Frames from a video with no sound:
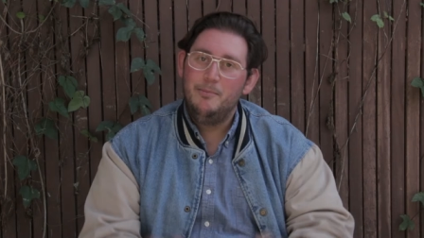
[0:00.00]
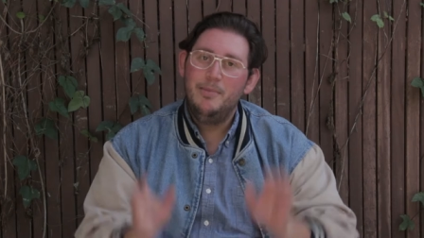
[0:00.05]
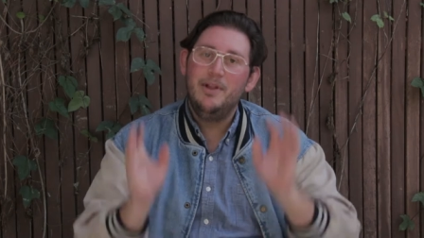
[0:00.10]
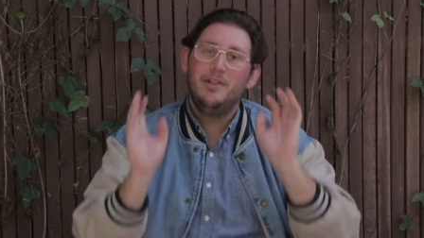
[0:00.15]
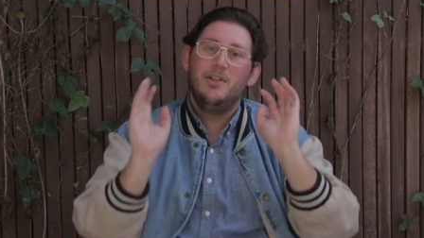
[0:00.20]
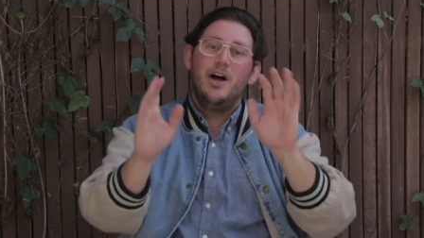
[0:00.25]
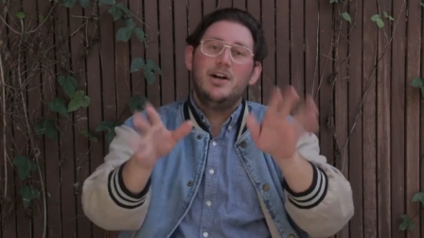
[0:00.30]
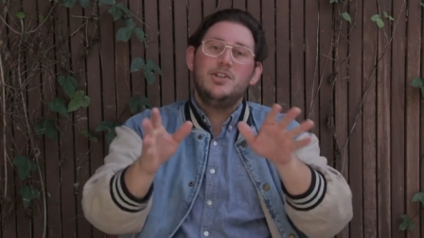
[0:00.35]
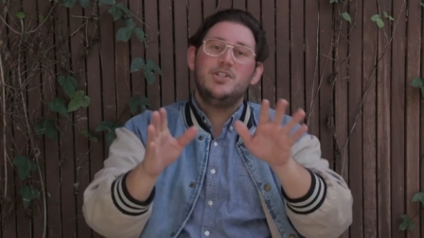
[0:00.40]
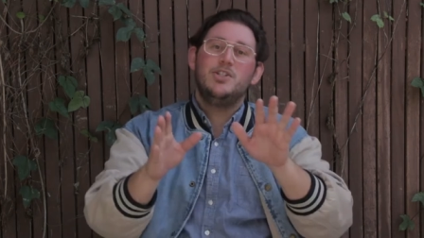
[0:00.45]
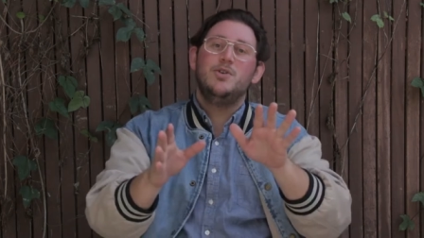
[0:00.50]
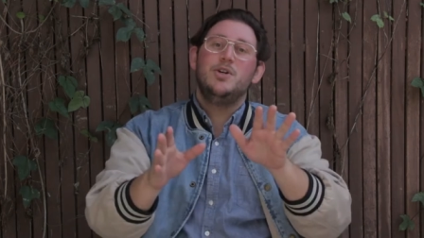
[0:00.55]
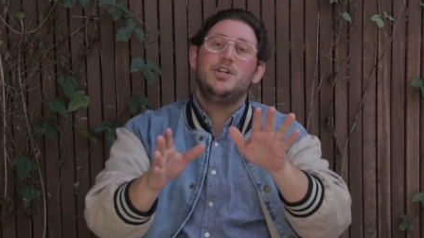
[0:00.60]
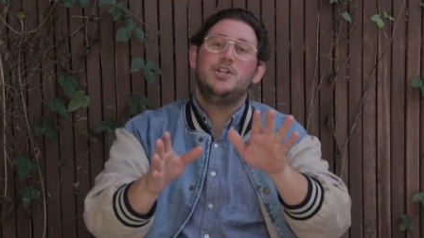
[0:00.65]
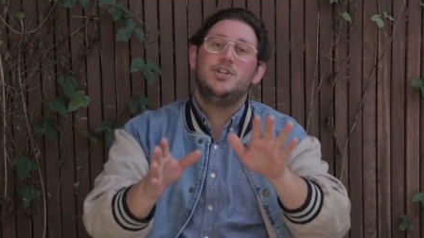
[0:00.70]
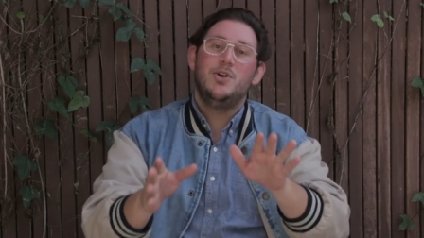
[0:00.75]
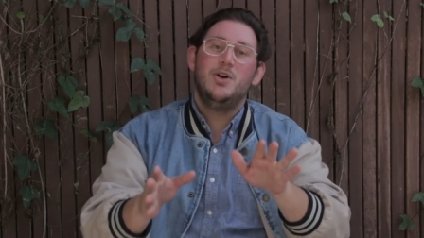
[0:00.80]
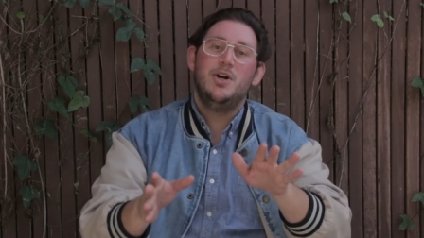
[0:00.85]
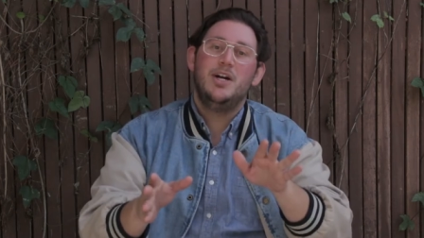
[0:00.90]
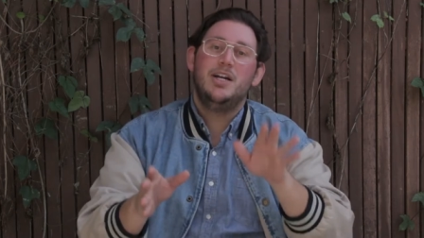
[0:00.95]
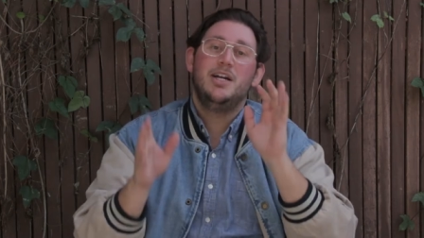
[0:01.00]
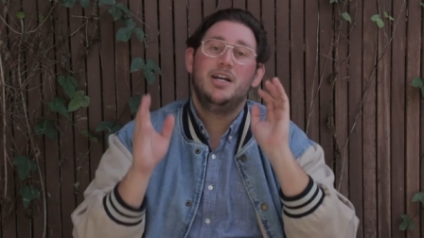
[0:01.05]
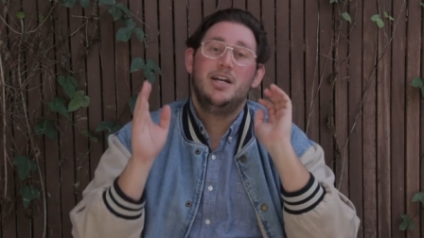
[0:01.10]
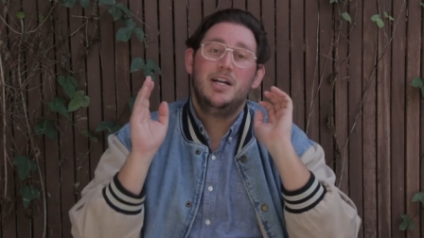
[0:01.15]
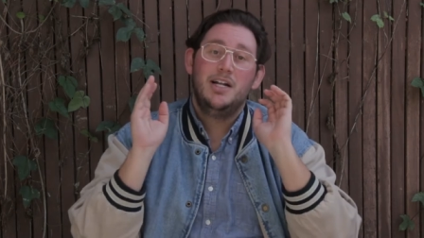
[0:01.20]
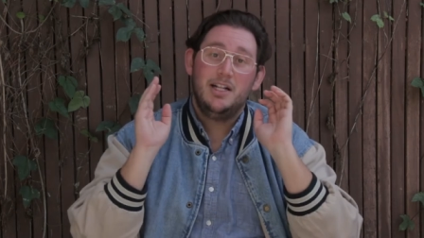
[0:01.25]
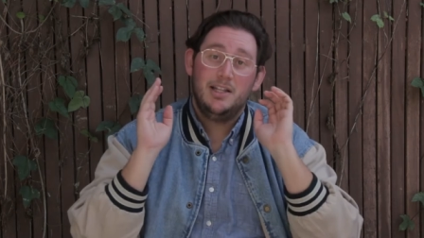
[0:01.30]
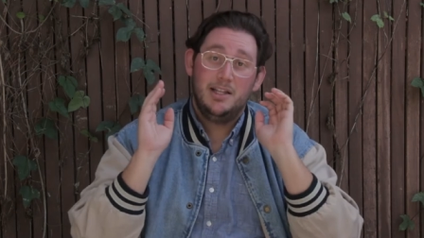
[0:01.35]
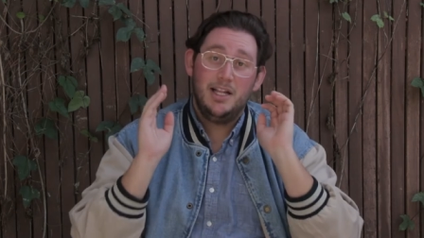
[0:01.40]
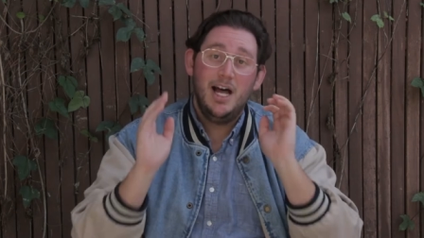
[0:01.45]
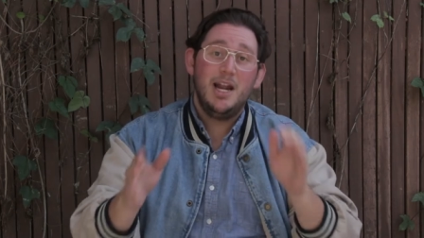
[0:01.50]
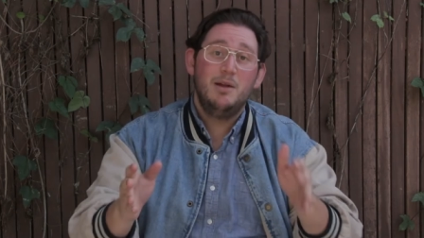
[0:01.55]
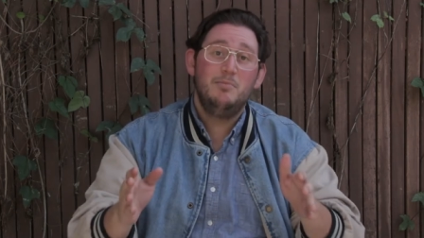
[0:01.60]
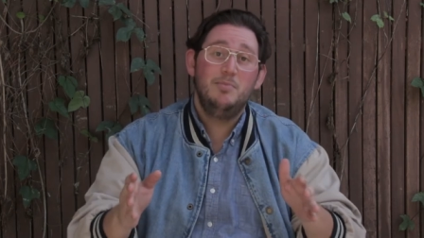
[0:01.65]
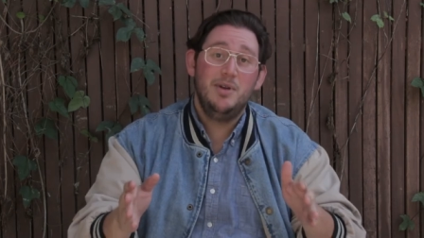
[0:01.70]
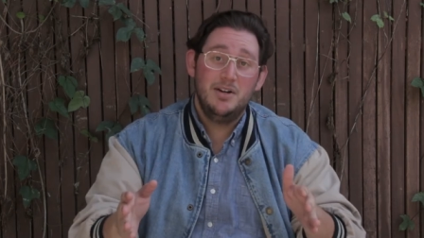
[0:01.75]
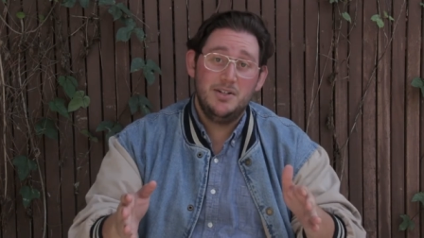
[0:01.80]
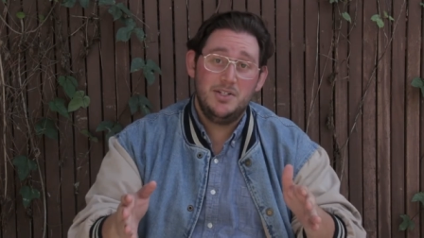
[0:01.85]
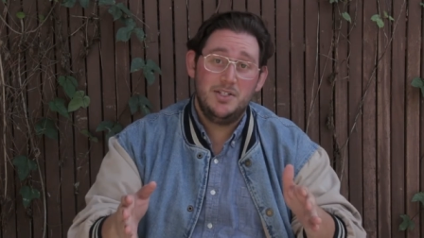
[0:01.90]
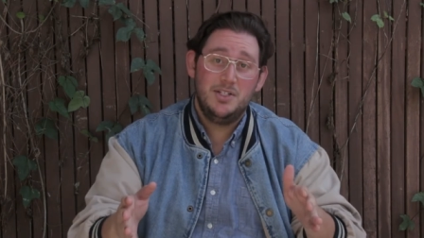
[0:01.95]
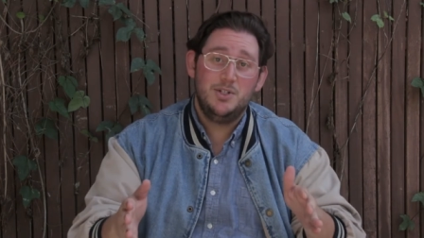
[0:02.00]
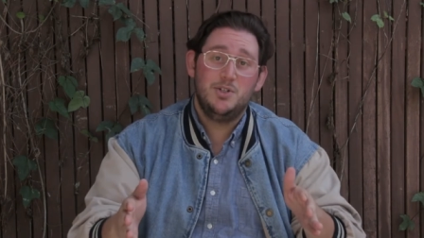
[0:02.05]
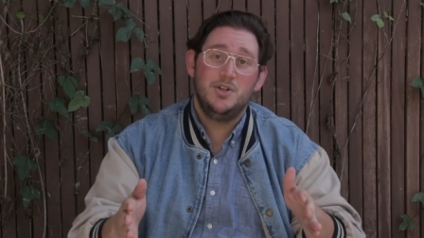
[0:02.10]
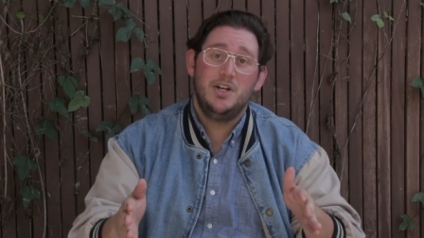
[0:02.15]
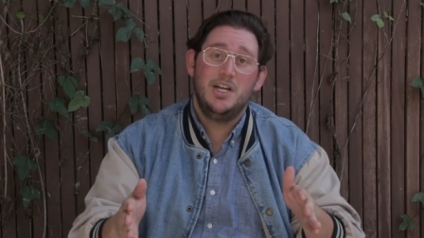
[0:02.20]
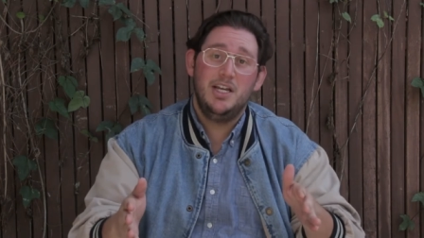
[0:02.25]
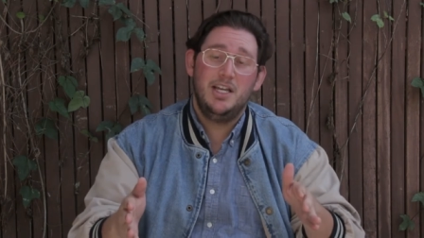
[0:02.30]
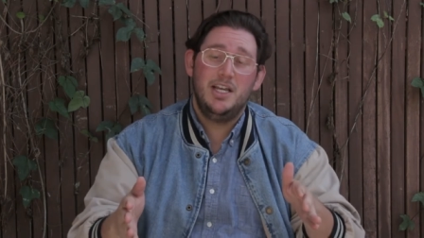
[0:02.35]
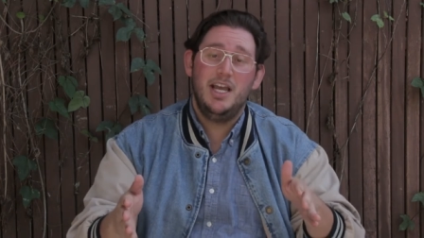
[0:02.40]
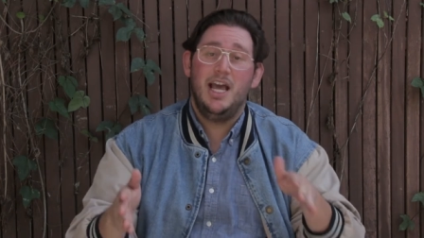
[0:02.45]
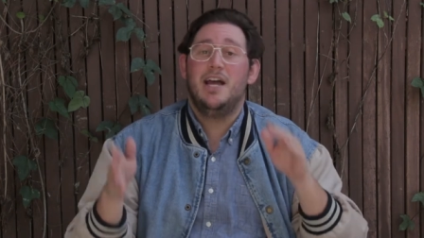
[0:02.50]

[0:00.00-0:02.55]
But long story short, a lot of beers to drink